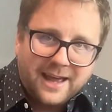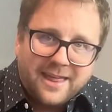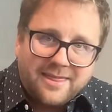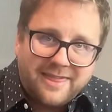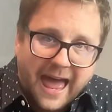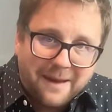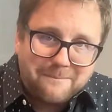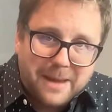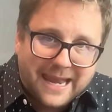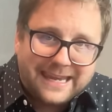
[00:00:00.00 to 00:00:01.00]
that
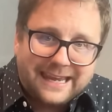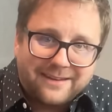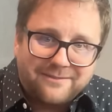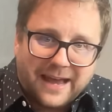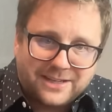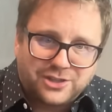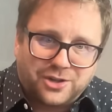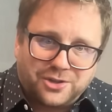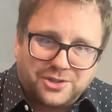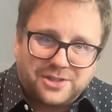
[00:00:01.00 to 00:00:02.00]
many
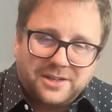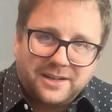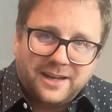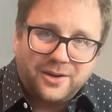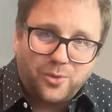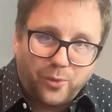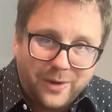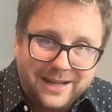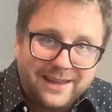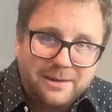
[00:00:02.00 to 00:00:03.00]
investors can
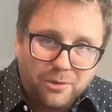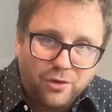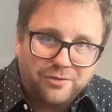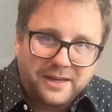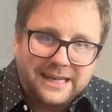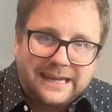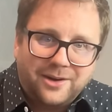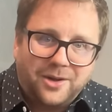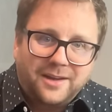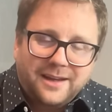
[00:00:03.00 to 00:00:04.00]
really move the
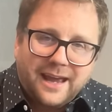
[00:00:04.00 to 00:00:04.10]
needle.